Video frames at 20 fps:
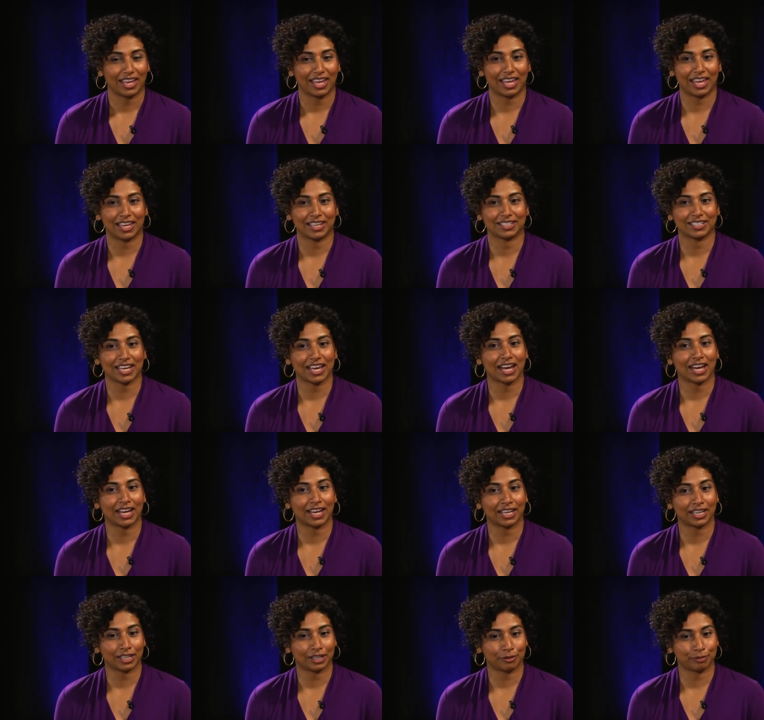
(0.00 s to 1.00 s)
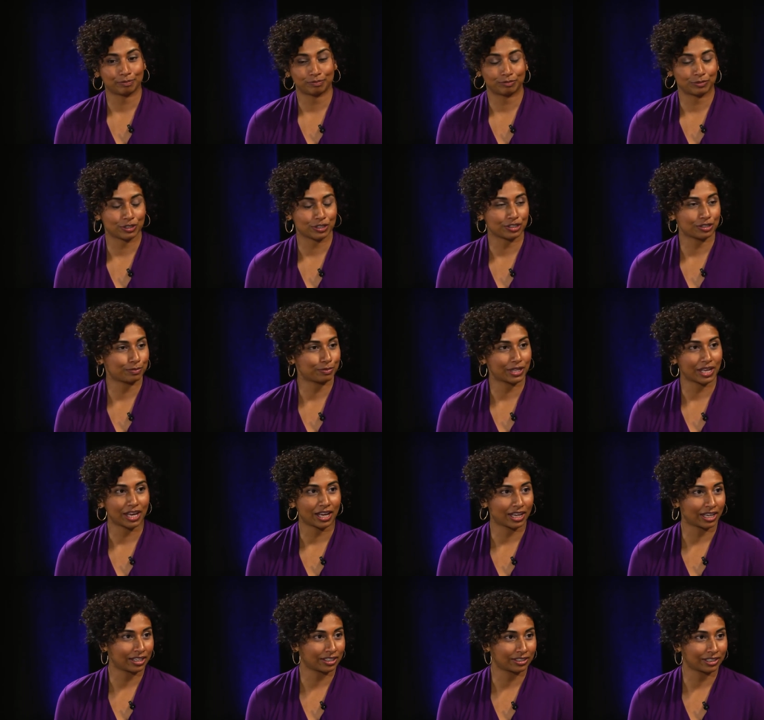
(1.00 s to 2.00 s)
And I just
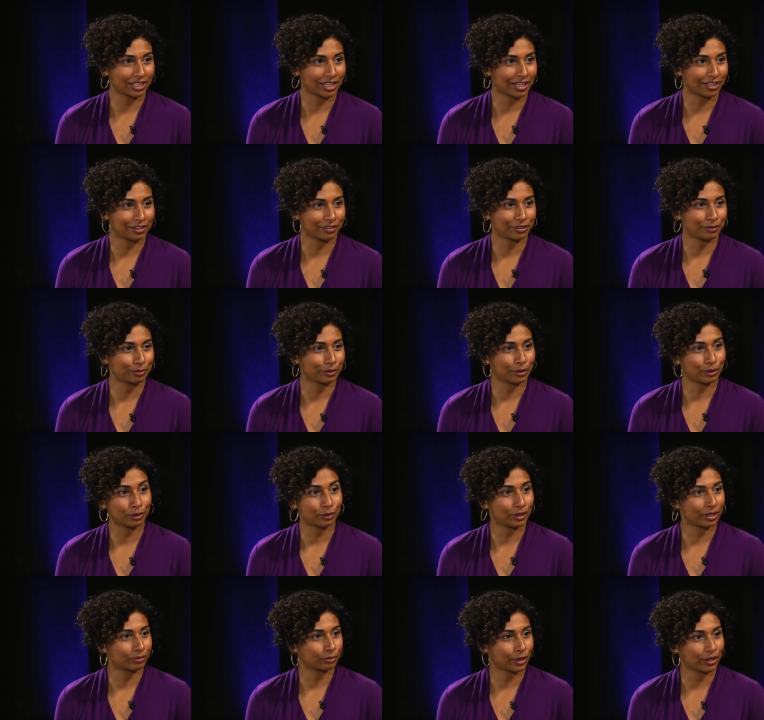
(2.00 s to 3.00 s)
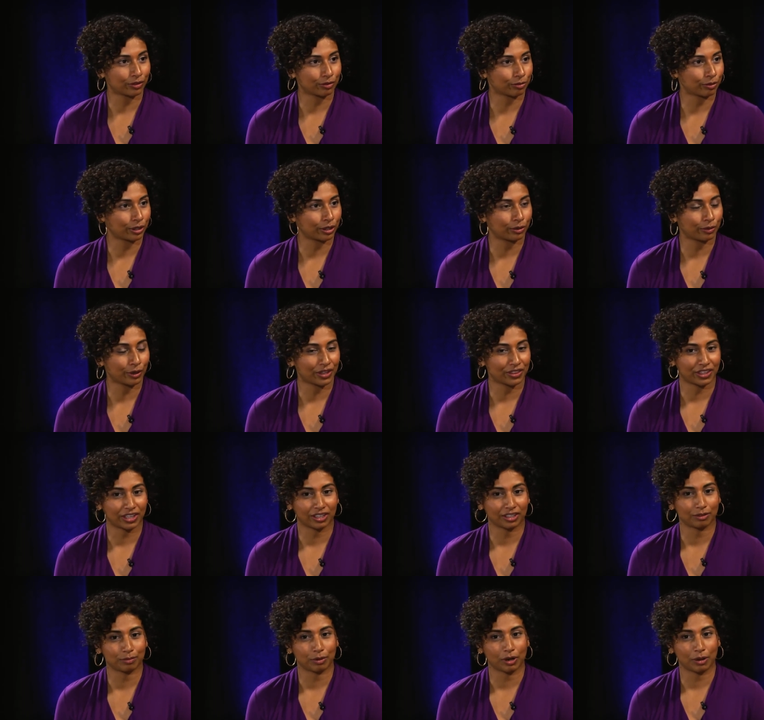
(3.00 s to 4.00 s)
applied out of the blue, and went through, I
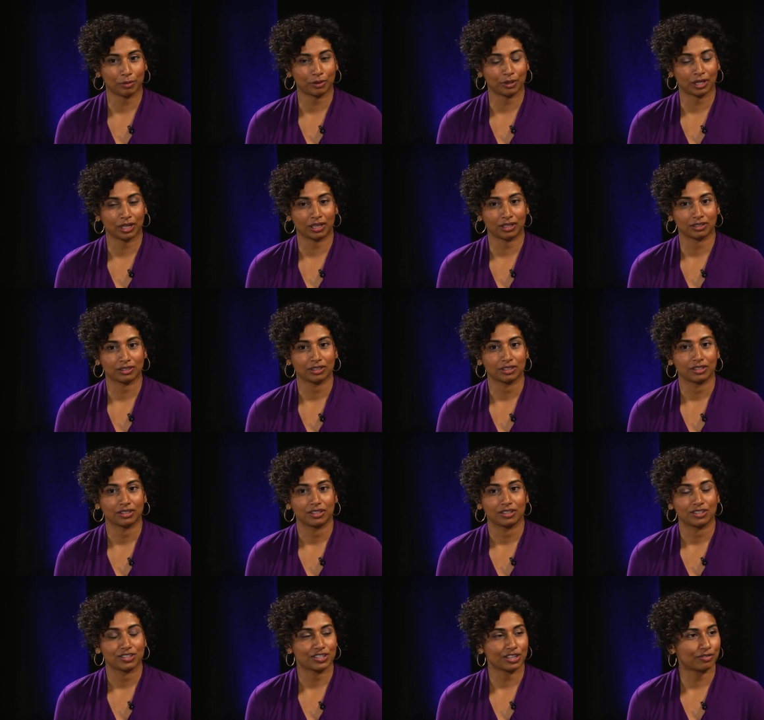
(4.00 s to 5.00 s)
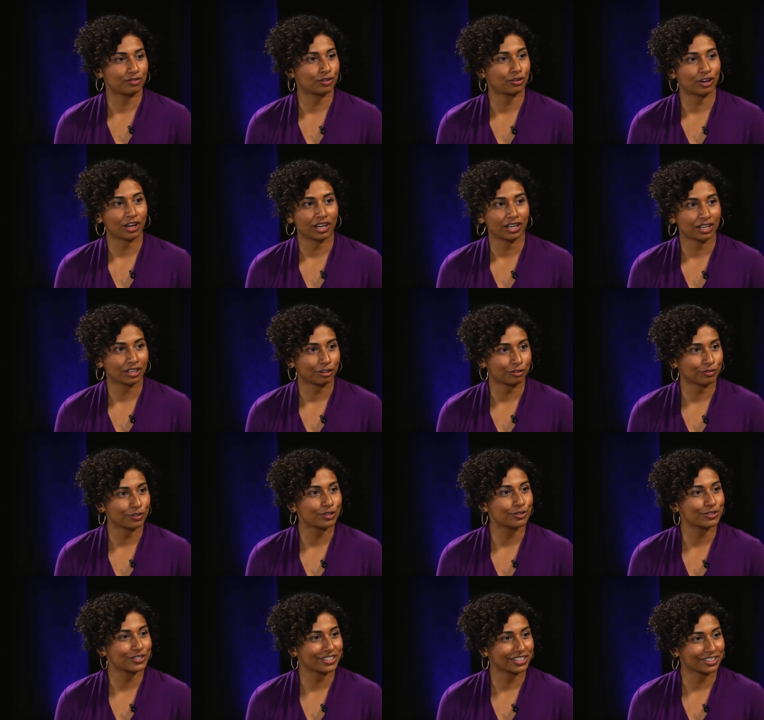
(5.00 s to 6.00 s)
think, probably 7 or 8
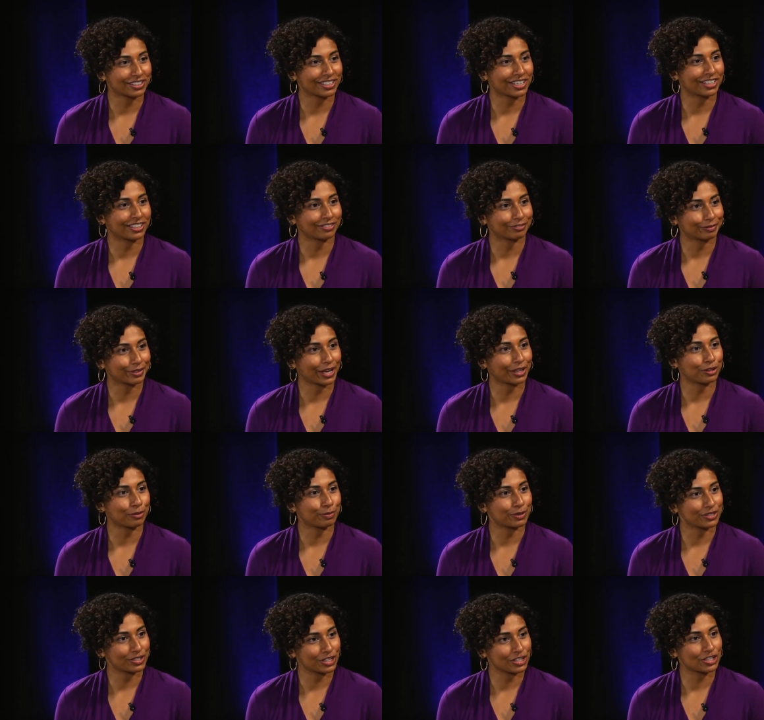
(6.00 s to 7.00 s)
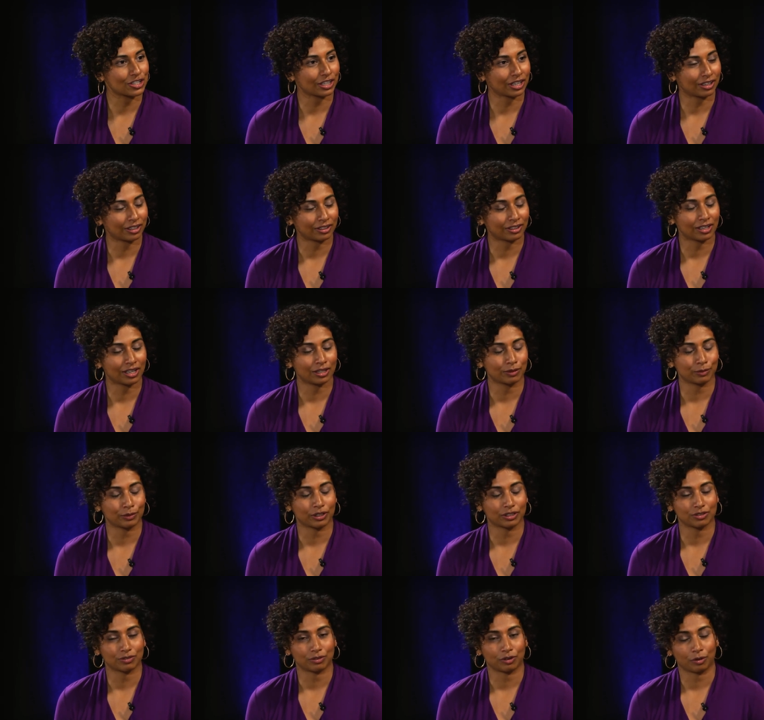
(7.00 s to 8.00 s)
interviews, and then got the position, and
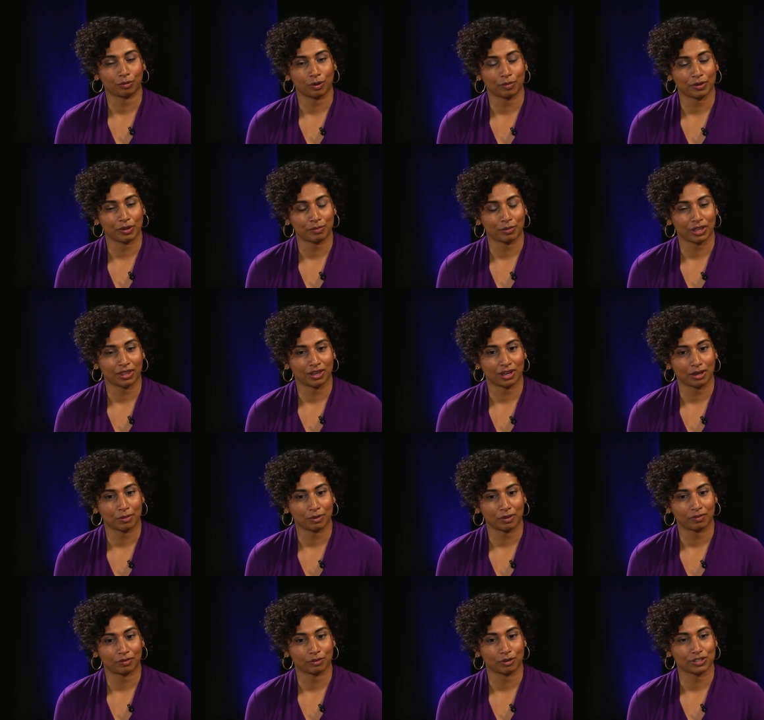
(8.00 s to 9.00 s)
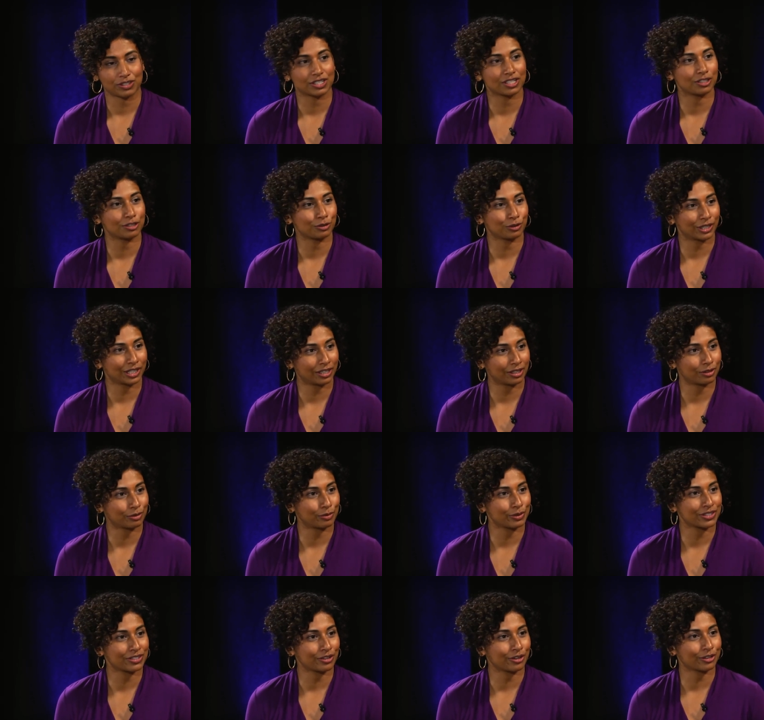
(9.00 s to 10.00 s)
worked for a woman by the name of Christy Dooley,
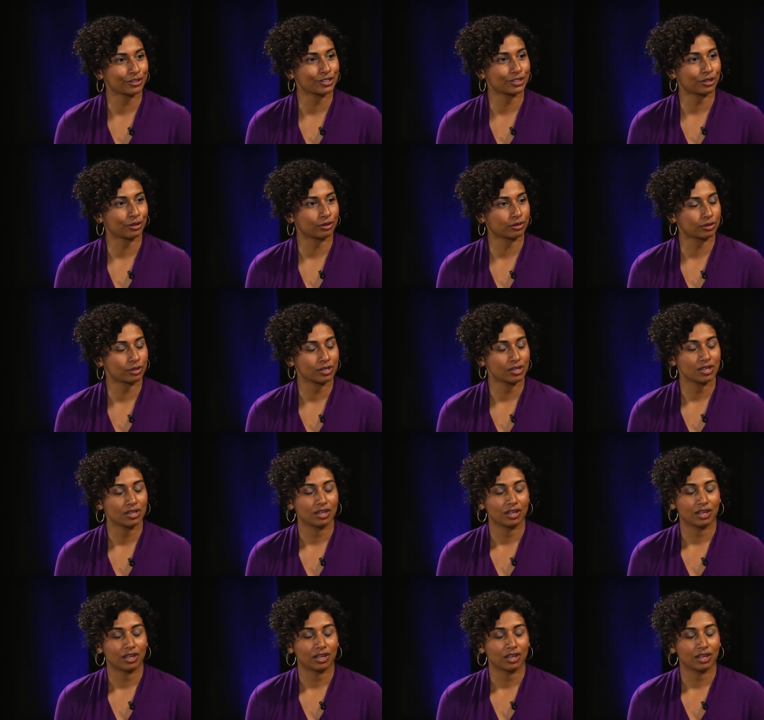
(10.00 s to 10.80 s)
who was also